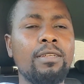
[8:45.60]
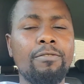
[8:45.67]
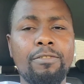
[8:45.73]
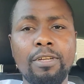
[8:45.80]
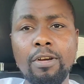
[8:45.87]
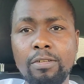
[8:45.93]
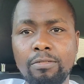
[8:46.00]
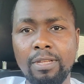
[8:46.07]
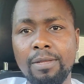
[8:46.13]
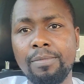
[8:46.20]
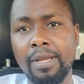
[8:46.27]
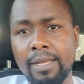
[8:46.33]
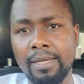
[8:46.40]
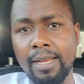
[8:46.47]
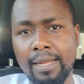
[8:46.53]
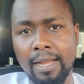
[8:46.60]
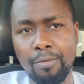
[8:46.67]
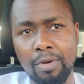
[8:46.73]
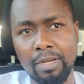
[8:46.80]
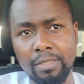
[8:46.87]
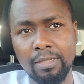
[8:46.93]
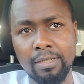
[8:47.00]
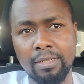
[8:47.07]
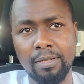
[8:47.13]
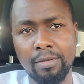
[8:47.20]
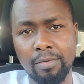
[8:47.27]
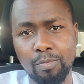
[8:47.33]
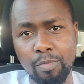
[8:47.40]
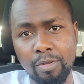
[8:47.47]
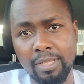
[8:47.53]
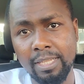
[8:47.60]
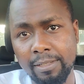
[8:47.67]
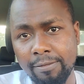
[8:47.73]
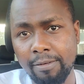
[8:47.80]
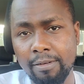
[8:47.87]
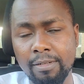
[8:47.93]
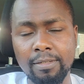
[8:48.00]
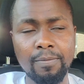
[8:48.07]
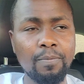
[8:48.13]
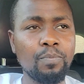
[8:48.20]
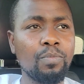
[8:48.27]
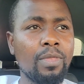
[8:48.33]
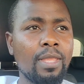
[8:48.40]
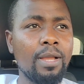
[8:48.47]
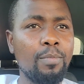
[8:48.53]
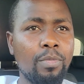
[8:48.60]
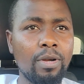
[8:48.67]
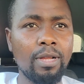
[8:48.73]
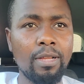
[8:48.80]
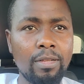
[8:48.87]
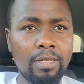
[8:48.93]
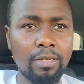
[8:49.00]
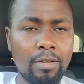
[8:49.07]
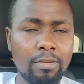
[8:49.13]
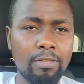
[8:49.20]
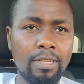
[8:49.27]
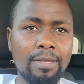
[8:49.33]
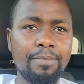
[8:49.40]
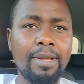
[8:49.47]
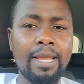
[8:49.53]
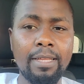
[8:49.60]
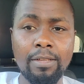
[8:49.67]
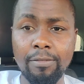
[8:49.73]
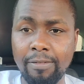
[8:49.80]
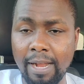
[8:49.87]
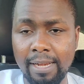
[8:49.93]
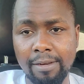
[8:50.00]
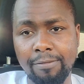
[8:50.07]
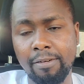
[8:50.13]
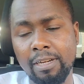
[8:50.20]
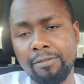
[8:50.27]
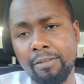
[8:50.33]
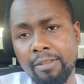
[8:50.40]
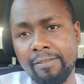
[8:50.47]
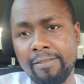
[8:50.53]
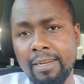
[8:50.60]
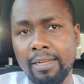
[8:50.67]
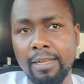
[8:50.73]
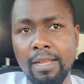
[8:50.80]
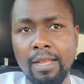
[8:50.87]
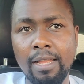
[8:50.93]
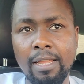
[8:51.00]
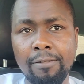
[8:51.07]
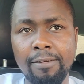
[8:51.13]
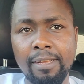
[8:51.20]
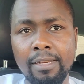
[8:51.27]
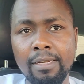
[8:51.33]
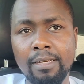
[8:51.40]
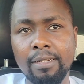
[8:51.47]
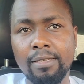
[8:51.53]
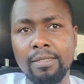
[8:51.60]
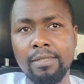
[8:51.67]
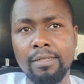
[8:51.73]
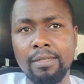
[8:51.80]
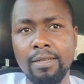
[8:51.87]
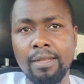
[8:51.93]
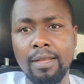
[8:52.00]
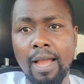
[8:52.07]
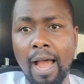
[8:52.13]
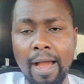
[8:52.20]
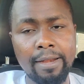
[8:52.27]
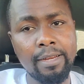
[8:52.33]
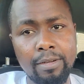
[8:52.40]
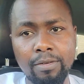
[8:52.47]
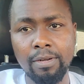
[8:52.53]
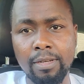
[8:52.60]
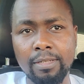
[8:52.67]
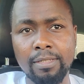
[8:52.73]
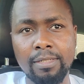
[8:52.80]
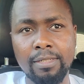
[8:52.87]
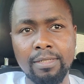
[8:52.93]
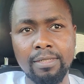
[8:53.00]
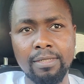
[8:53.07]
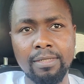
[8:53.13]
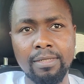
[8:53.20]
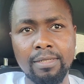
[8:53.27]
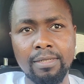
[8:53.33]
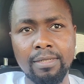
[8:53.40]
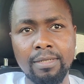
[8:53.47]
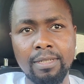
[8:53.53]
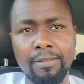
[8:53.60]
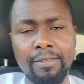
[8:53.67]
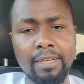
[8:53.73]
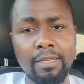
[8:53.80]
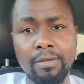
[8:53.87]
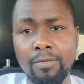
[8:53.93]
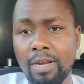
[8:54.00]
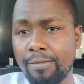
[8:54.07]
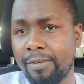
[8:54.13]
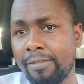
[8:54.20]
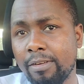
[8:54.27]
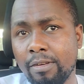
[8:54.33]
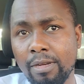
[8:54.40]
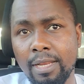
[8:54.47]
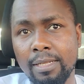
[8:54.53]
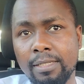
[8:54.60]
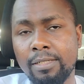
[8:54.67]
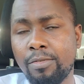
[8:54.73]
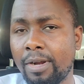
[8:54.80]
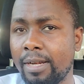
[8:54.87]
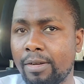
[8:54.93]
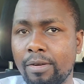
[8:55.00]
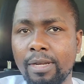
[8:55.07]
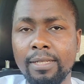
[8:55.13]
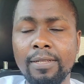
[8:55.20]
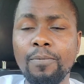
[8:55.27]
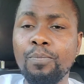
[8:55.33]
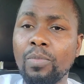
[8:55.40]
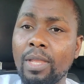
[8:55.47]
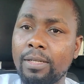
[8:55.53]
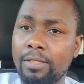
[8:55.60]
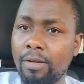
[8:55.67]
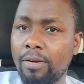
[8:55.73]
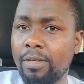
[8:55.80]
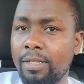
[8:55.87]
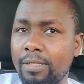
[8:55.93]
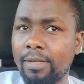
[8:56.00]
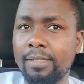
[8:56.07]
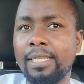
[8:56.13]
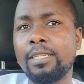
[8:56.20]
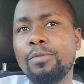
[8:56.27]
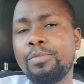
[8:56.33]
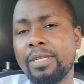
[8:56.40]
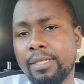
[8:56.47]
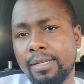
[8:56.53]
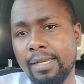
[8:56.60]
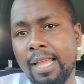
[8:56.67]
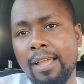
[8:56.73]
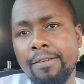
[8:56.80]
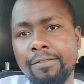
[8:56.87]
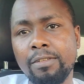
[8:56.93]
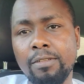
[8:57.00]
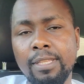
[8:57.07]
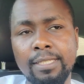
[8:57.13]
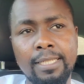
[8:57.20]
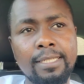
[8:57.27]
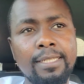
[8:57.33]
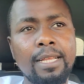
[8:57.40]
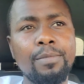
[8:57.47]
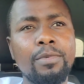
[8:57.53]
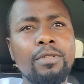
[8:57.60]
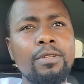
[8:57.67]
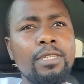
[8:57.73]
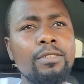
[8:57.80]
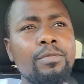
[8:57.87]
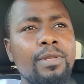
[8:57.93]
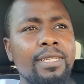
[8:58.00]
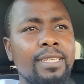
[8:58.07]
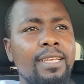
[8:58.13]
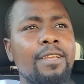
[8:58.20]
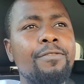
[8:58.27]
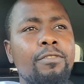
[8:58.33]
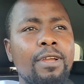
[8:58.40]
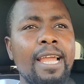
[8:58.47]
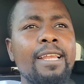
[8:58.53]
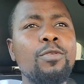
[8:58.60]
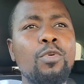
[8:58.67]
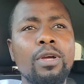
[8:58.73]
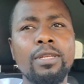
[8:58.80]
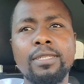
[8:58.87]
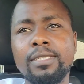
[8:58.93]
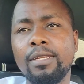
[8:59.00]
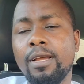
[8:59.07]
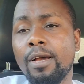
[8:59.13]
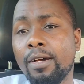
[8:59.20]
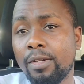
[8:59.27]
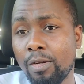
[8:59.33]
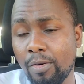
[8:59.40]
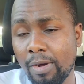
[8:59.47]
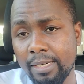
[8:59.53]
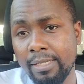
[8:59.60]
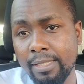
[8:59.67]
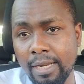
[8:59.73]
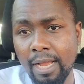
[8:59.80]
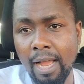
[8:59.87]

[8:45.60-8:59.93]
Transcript: if you go to eBay, like I went bought this phone, you go to eBay, you find a phone for even $100, even $150, $200. So you don't need to be a slave to the system. You don't need to be a slave to anyone's. No one